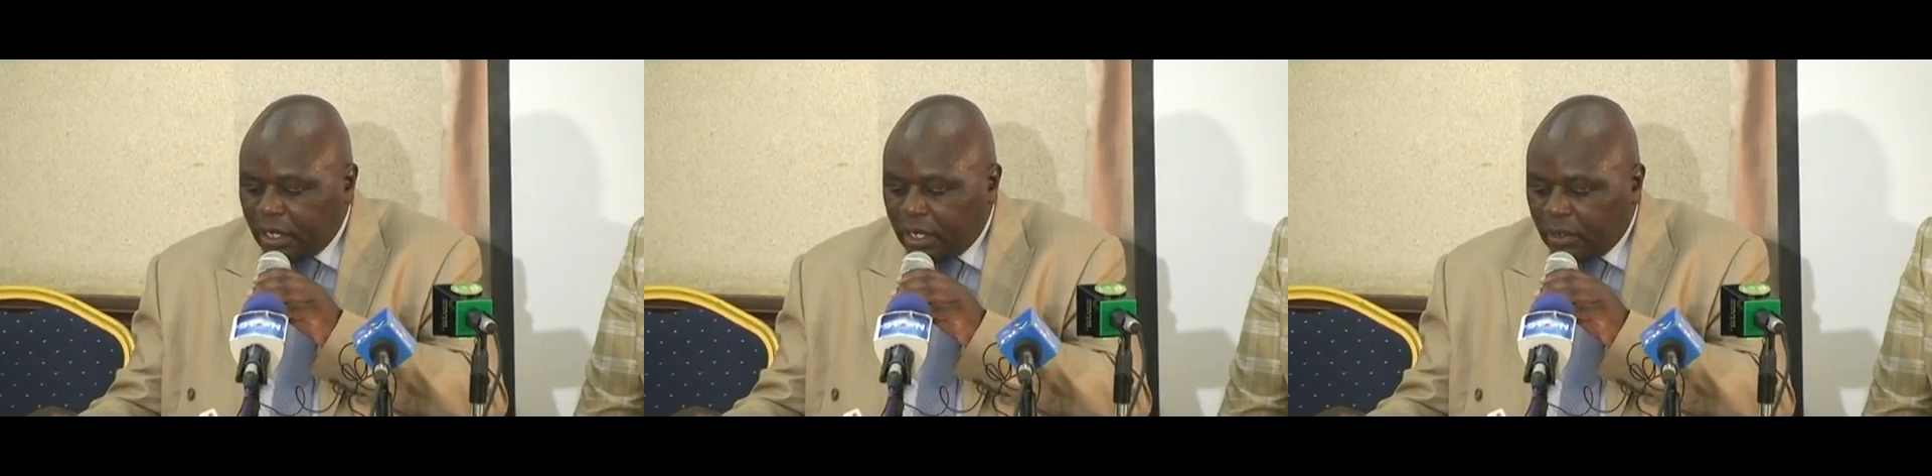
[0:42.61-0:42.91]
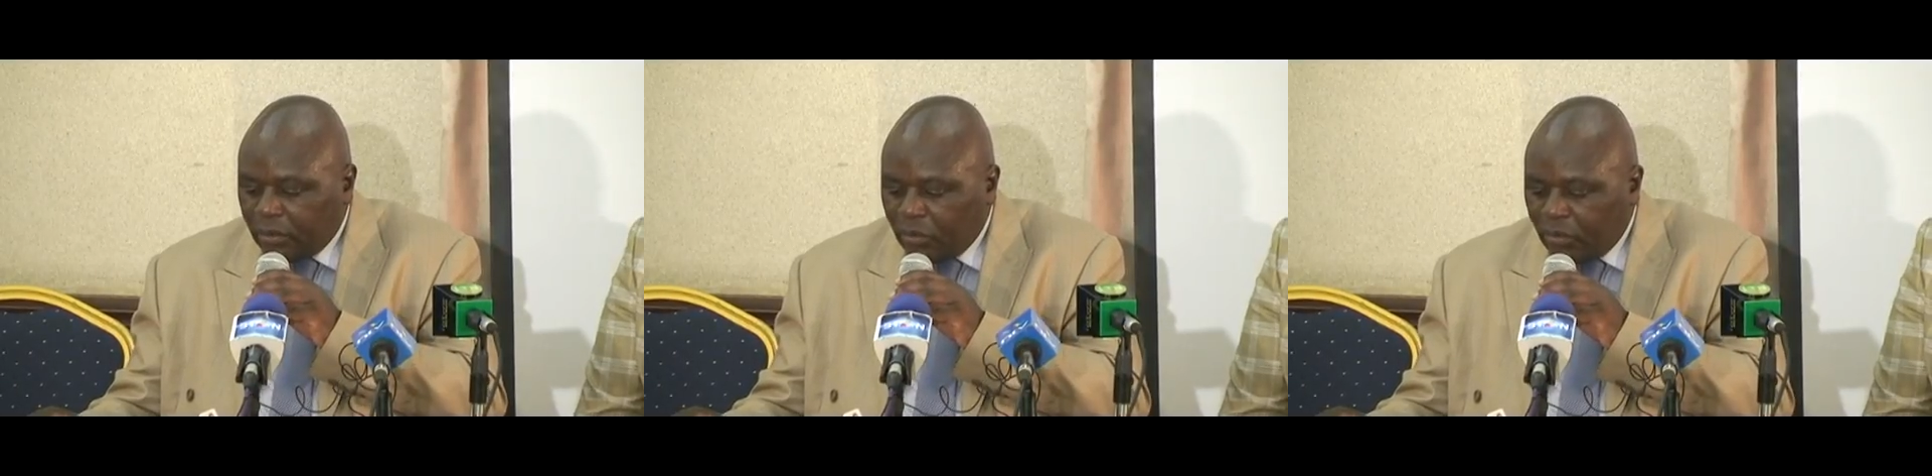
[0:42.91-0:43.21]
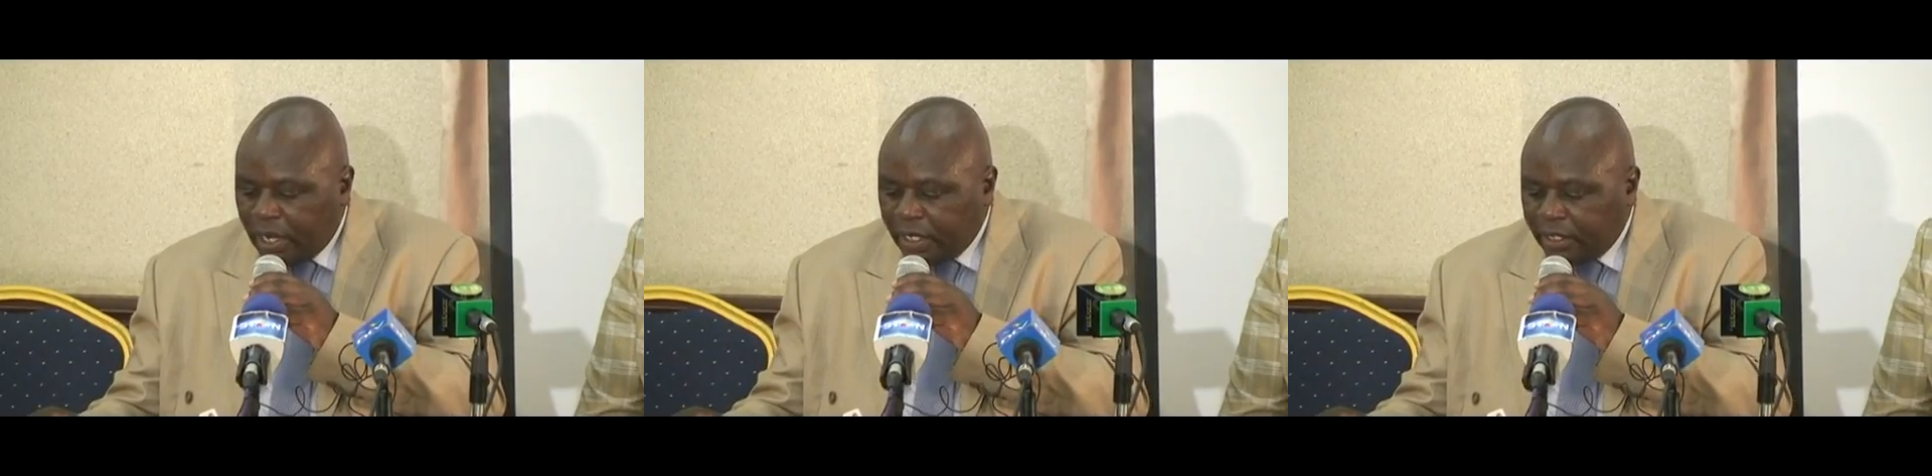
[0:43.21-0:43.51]
uh,
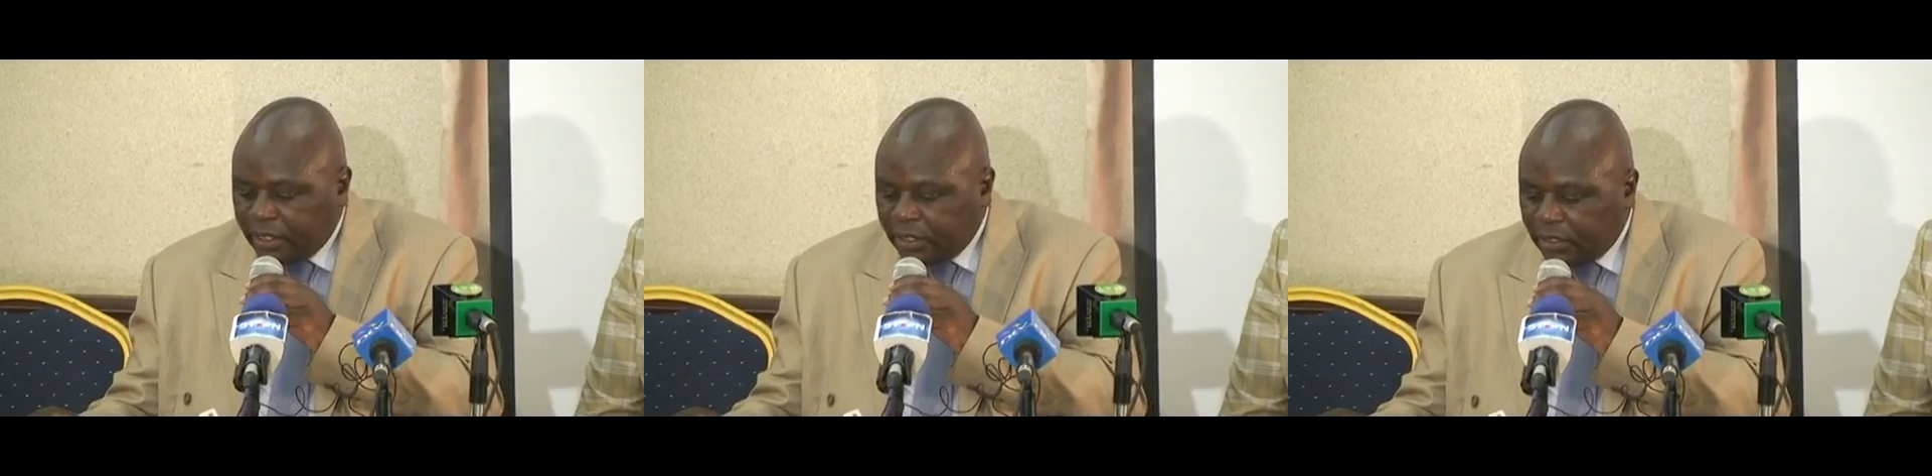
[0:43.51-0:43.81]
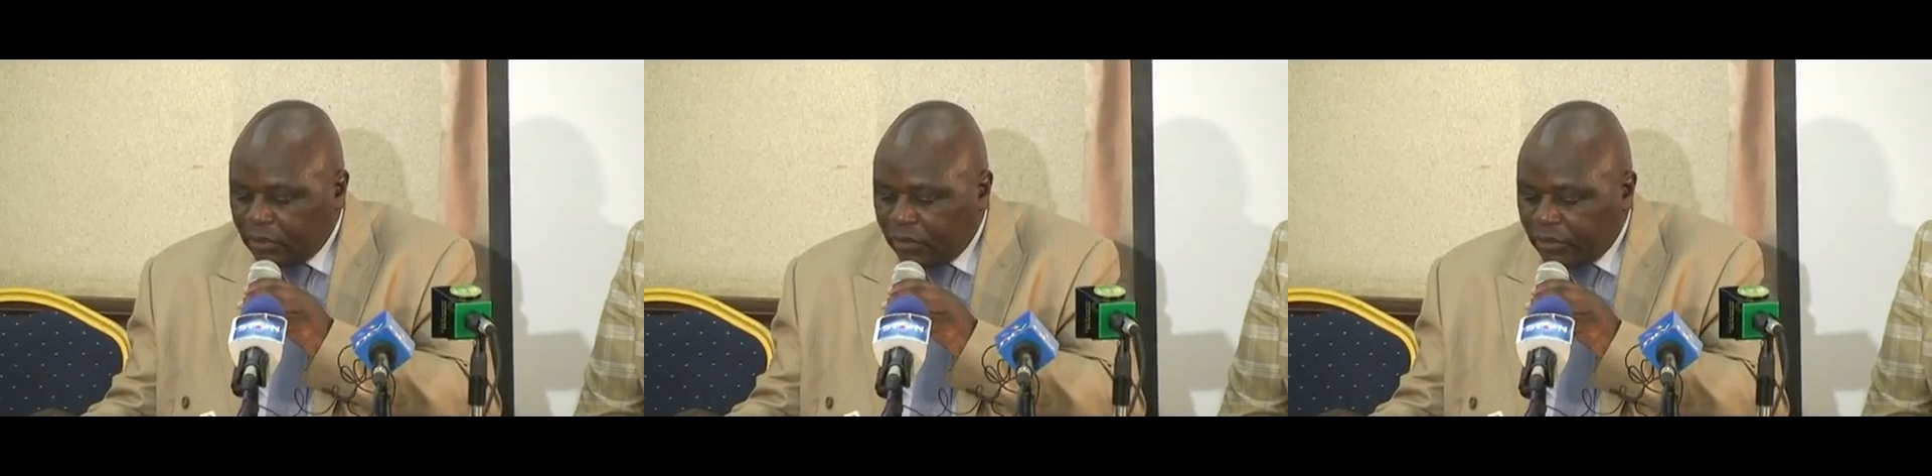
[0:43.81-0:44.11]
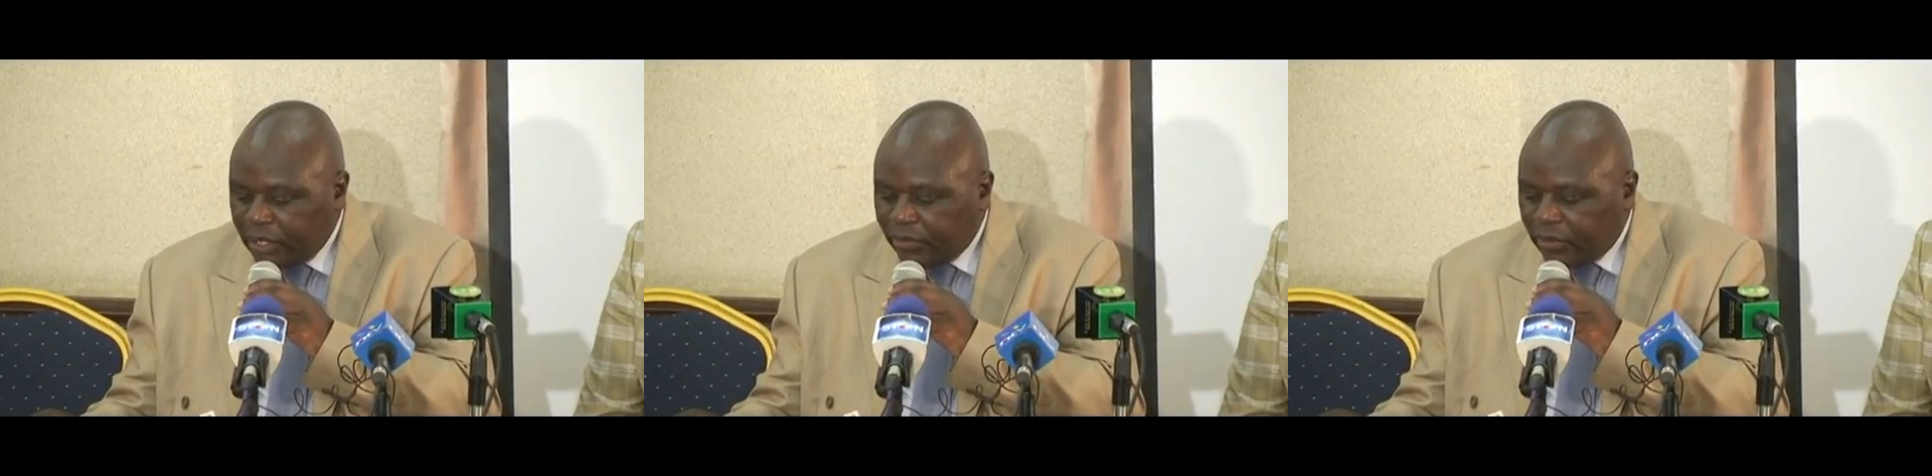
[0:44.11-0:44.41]
while the seasonal
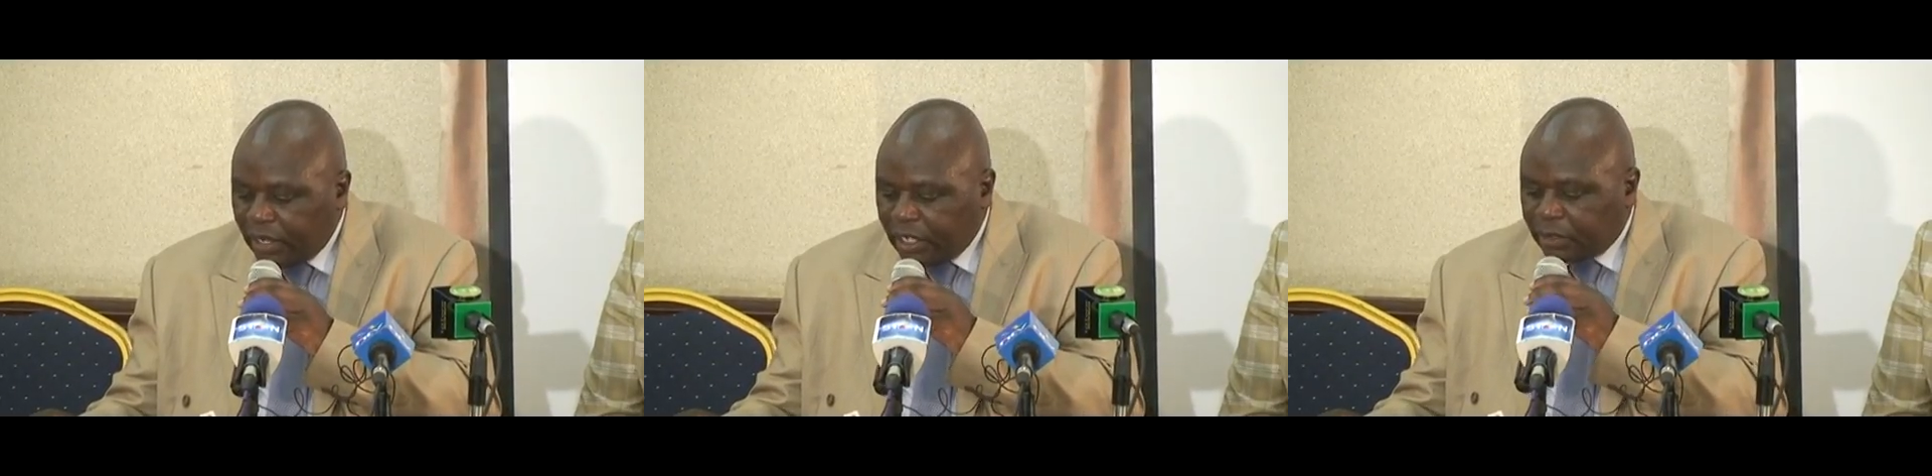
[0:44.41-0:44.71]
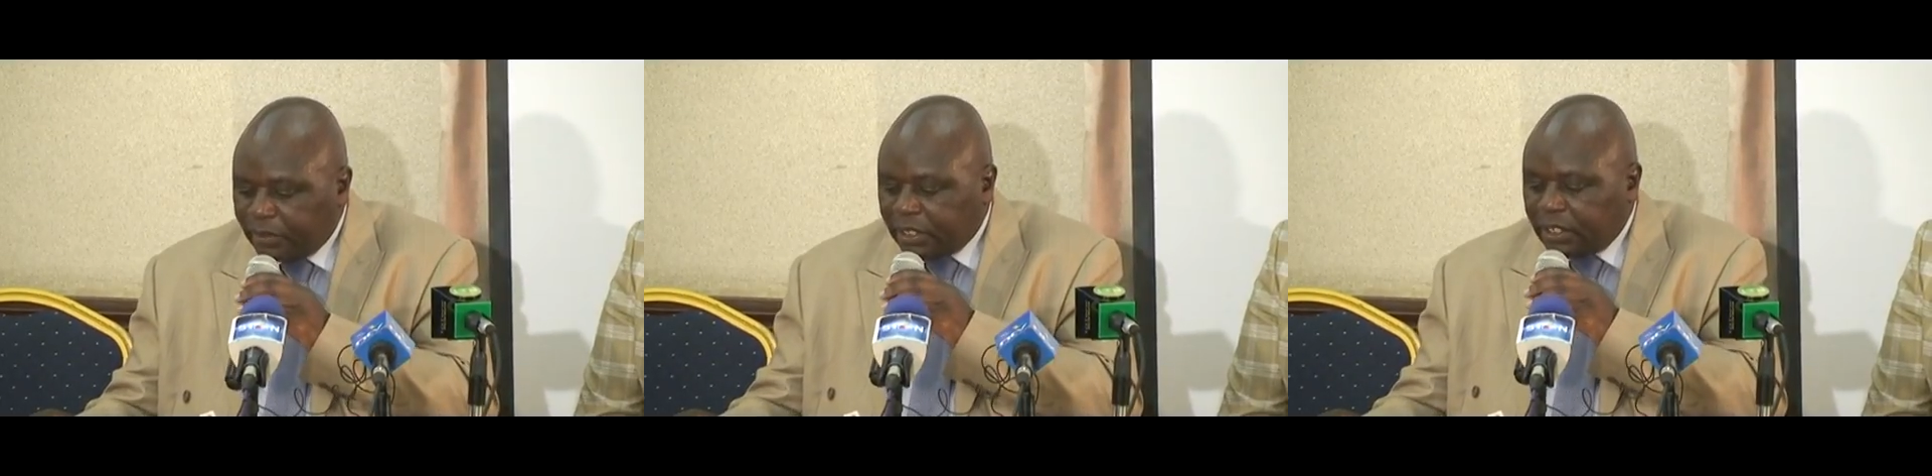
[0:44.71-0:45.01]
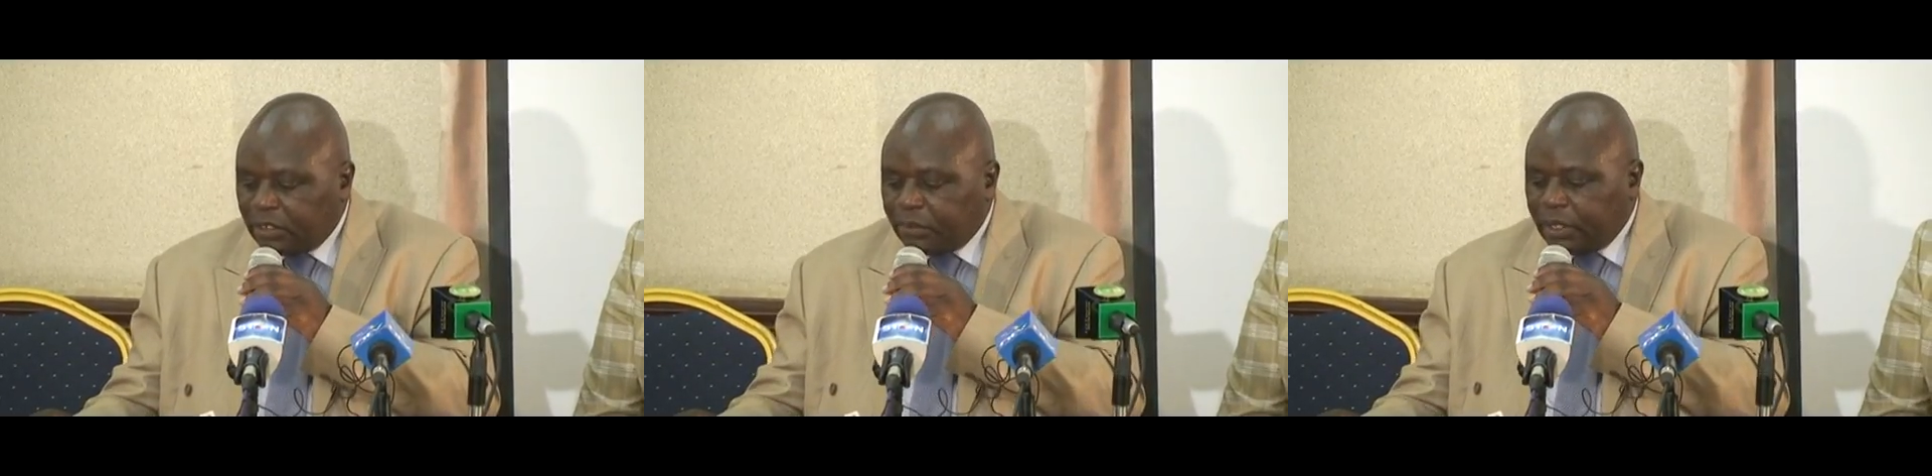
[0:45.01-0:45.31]
rainfall expected to